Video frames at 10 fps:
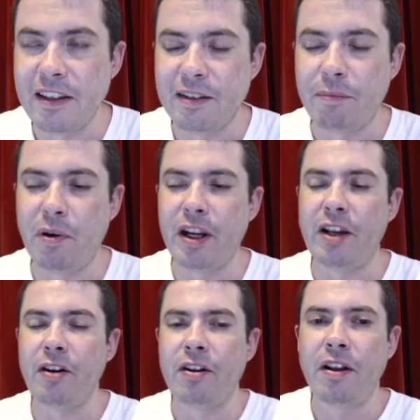It's a pretty
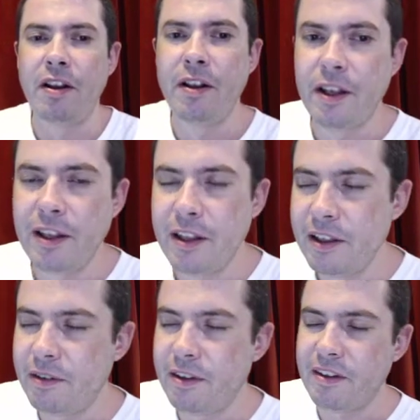good...
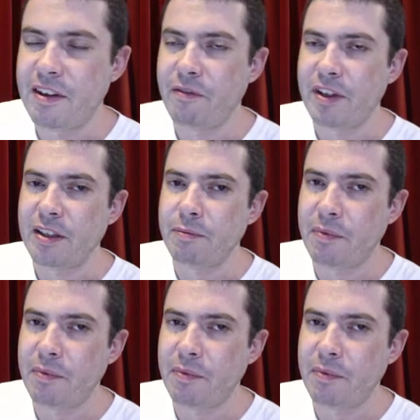Something that...